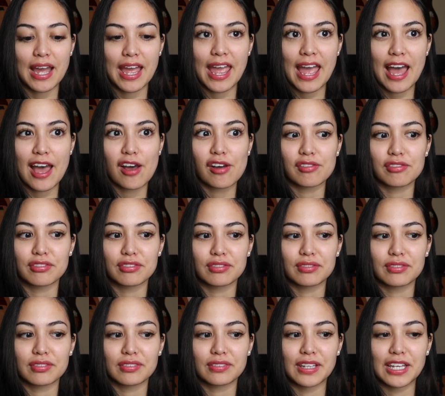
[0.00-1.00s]
I have
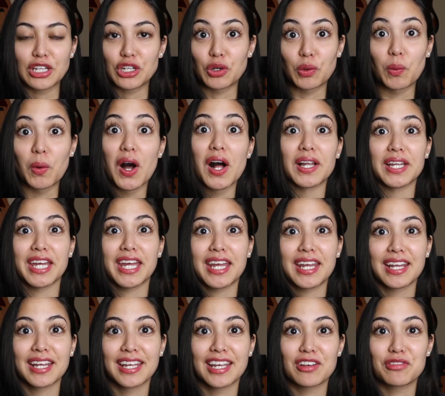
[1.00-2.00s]
like your
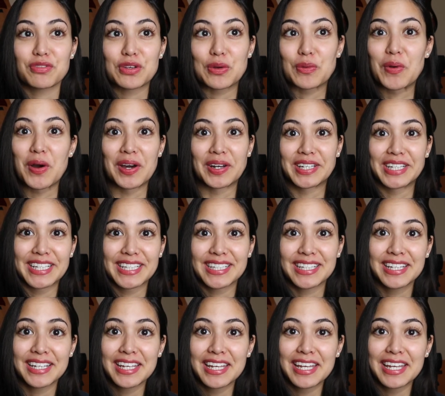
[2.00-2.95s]
wallet if you want it.